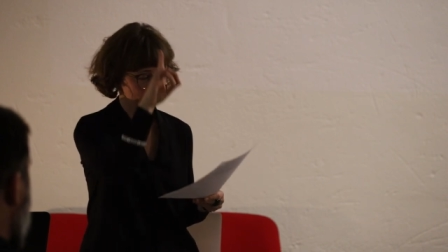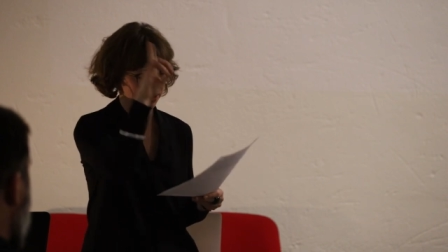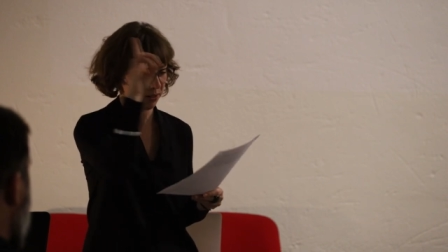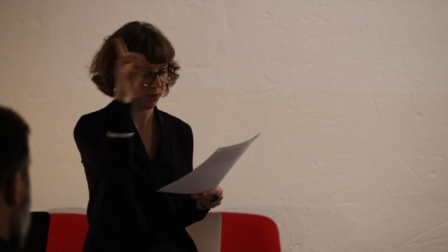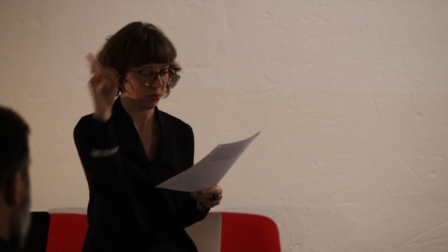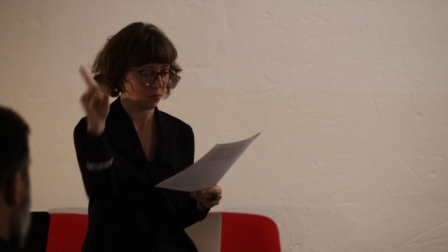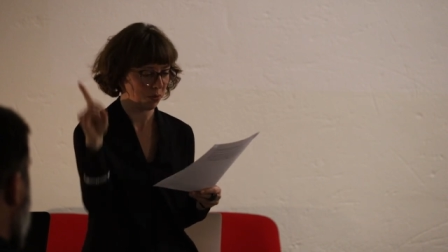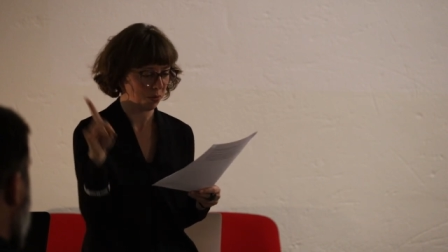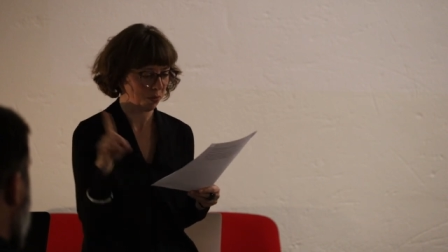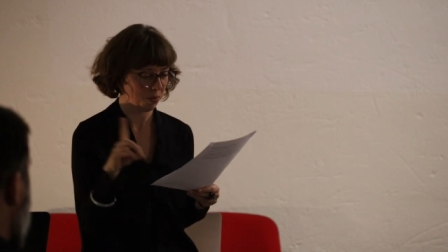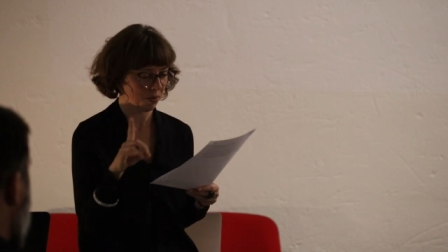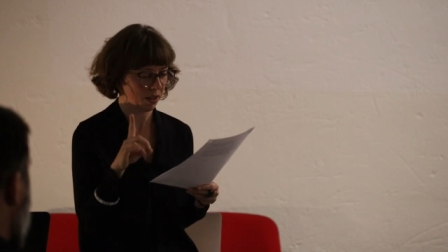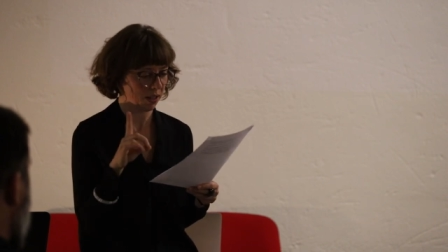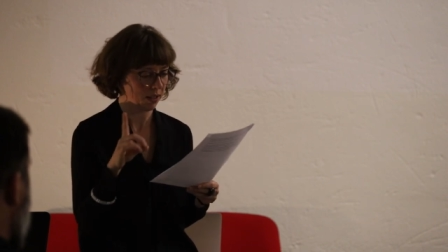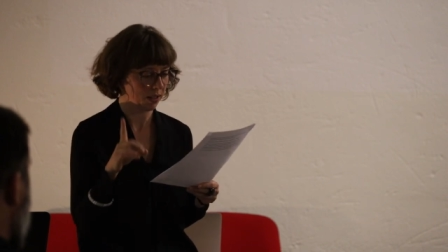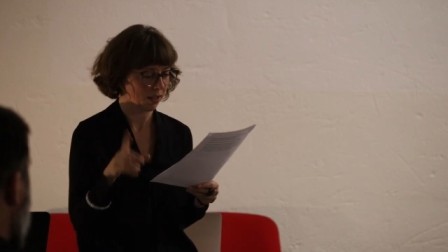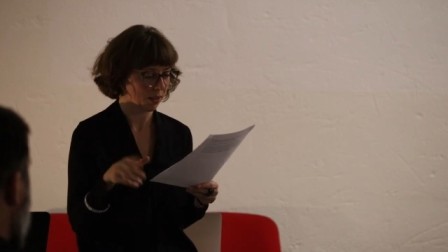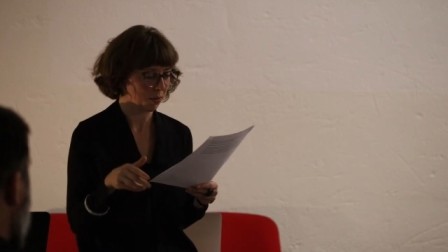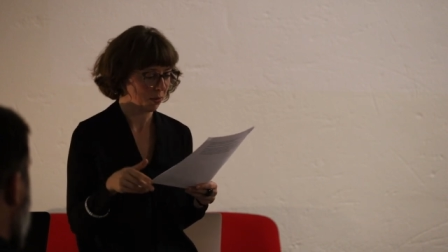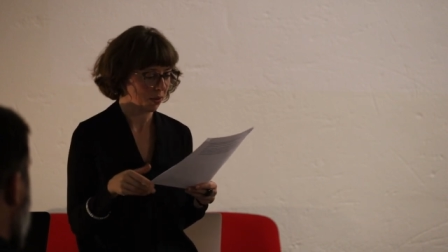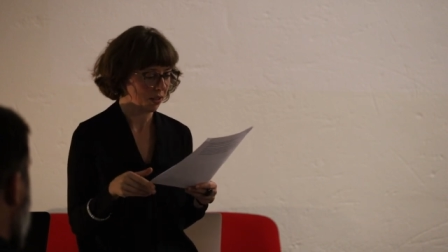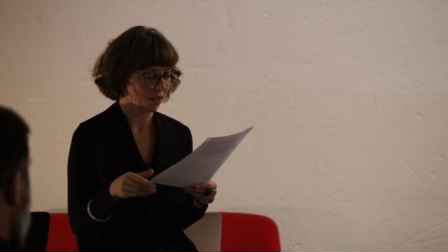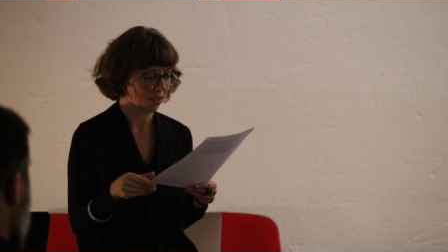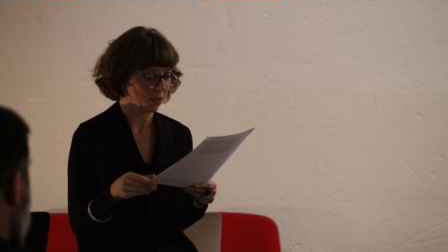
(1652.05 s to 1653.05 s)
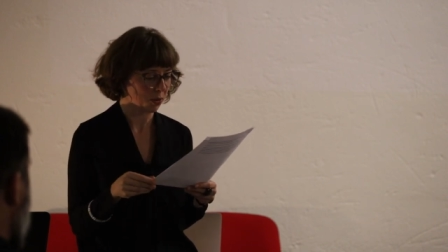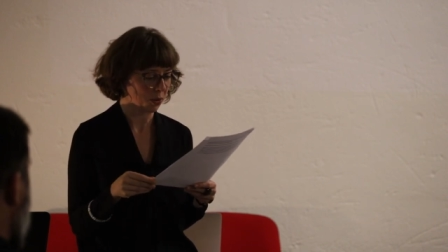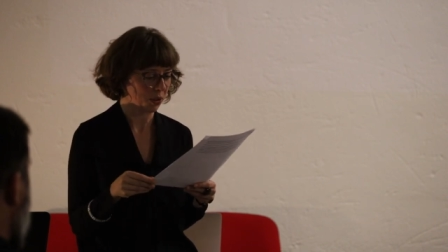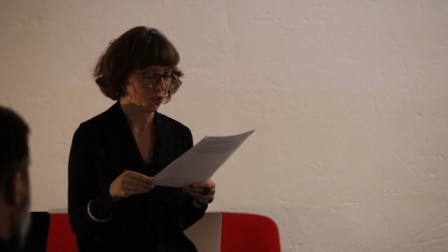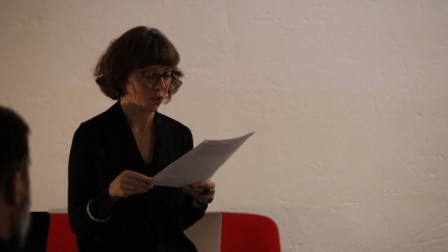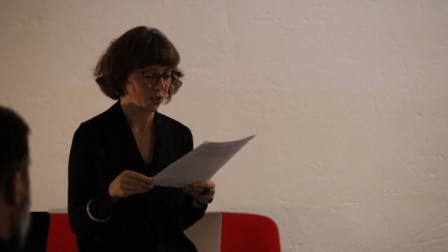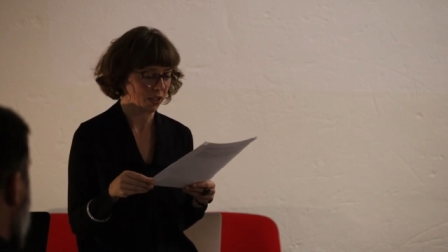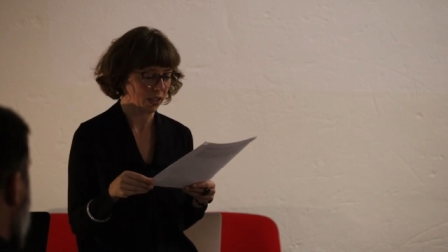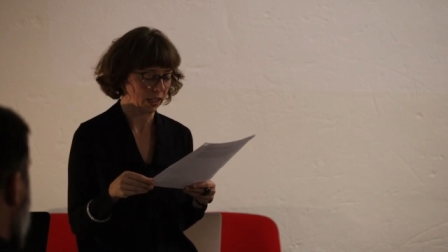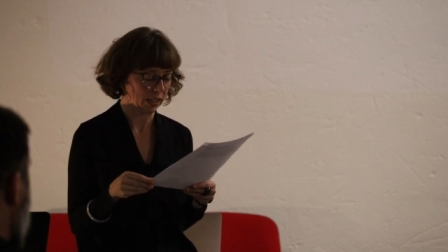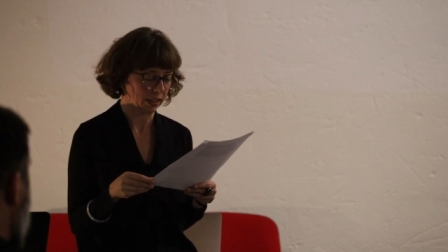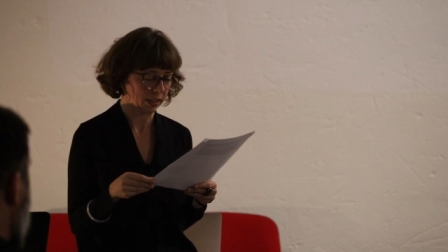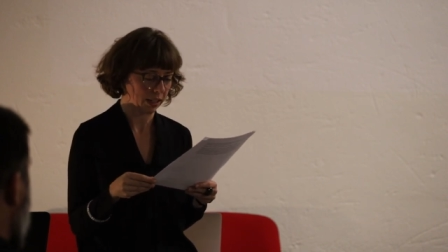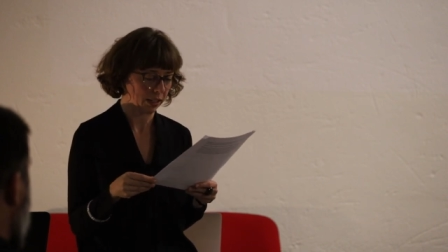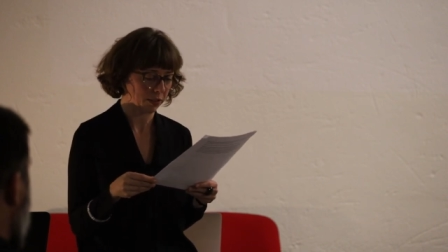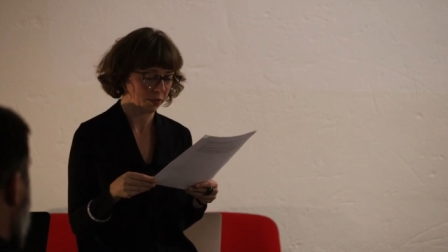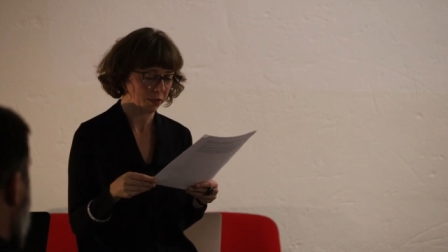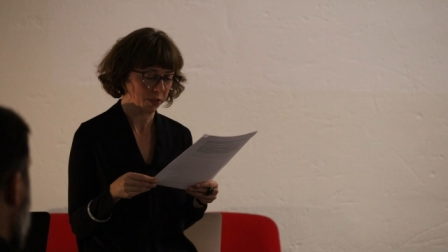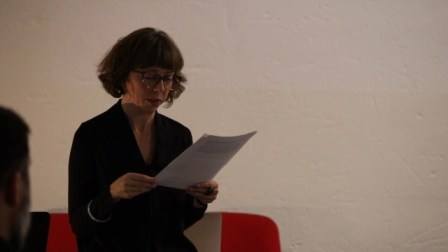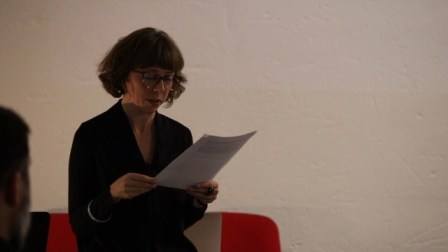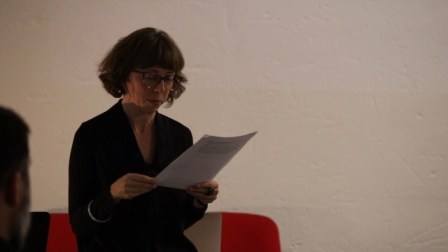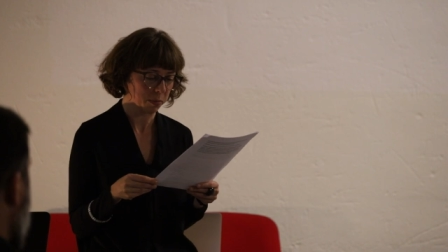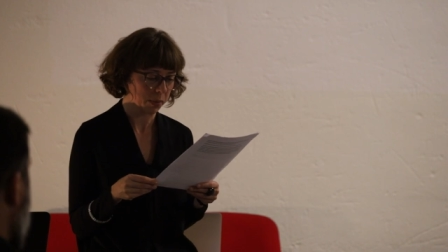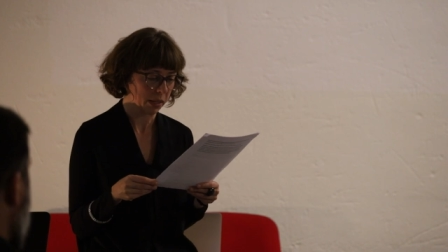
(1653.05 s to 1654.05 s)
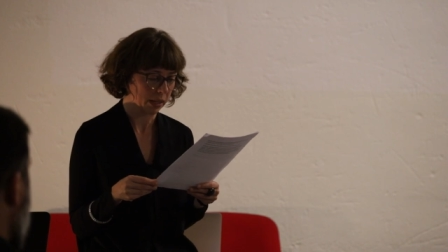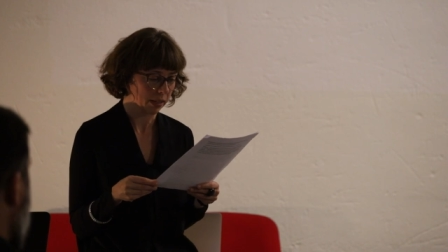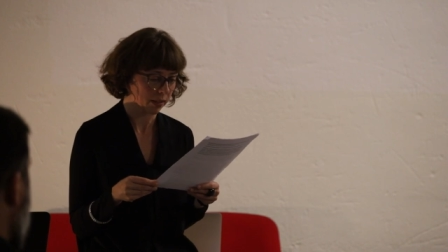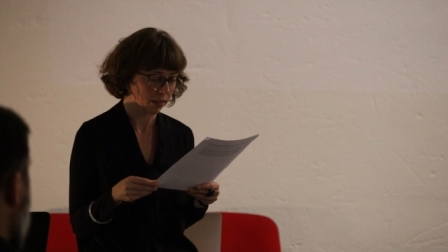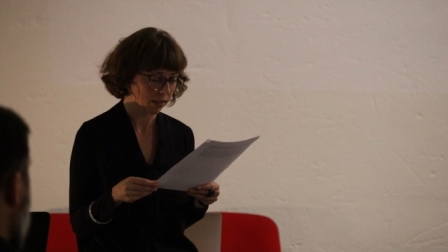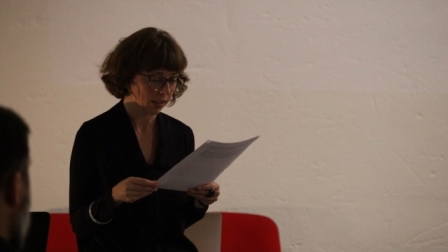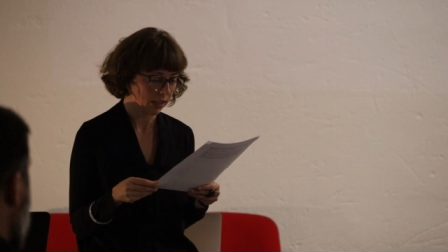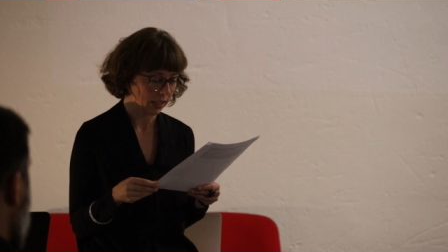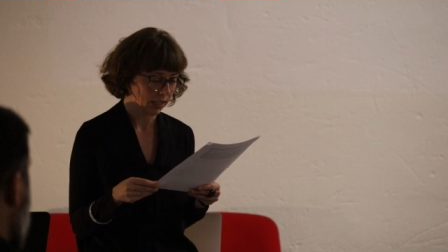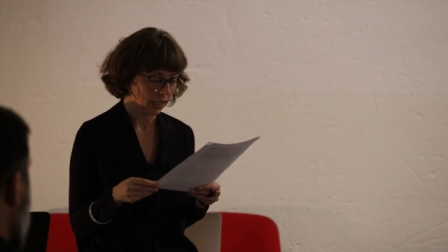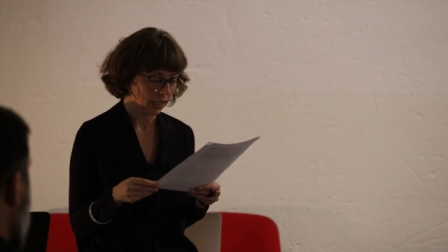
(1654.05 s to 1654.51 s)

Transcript: So I think we need to entertain that for a bit.